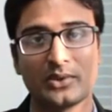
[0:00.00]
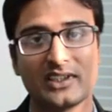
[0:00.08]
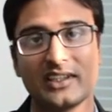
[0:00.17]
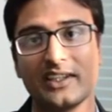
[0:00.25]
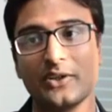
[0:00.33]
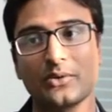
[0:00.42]

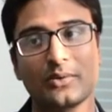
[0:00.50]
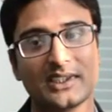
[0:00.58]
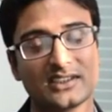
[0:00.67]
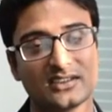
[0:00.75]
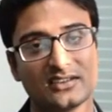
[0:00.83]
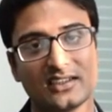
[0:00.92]
entertain your
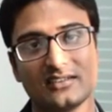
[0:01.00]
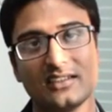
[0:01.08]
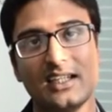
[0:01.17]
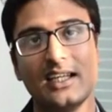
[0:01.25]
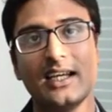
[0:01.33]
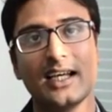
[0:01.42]
question and
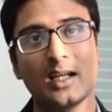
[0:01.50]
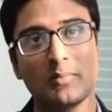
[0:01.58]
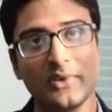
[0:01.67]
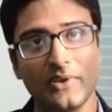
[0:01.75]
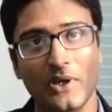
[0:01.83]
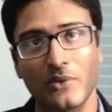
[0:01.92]
help
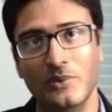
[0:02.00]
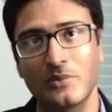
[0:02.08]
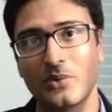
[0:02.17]
you out with